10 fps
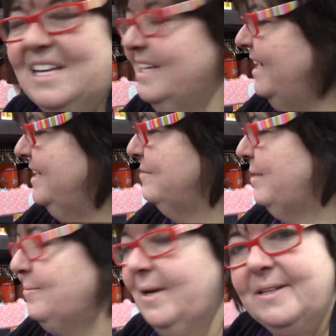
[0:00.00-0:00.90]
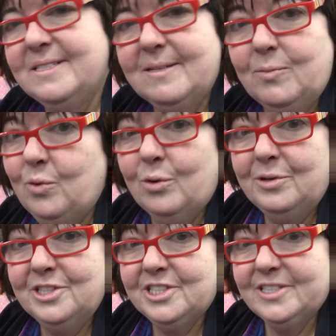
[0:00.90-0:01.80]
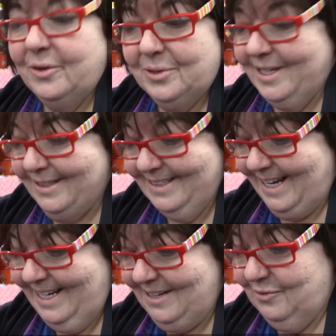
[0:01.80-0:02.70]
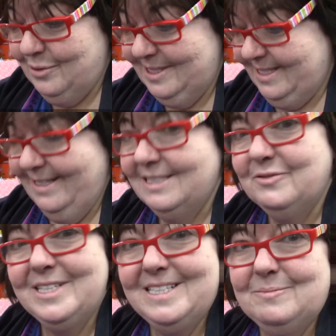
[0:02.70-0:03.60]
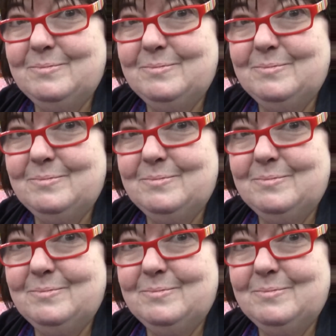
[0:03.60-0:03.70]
Getting my mother some orange soda. 84 cents for this